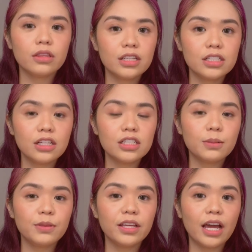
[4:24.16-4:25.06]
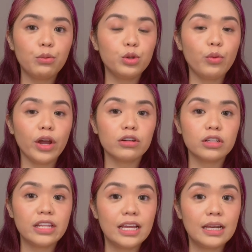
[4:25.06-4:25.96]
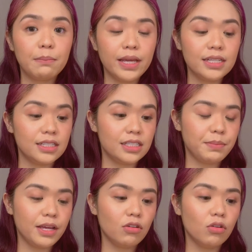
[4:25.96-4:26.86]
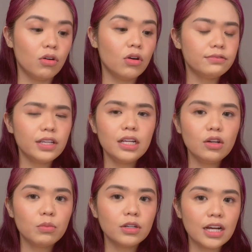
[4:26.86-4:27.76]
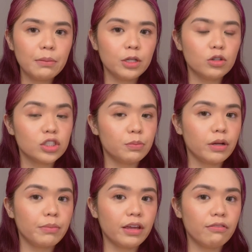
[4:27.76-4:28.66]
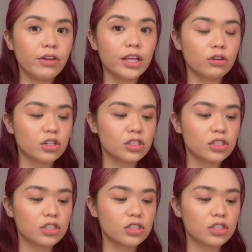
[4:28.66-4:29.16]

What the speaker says: This is not something I would wear on a daily basis, pero feeling ko magagamit ko siya pag may event or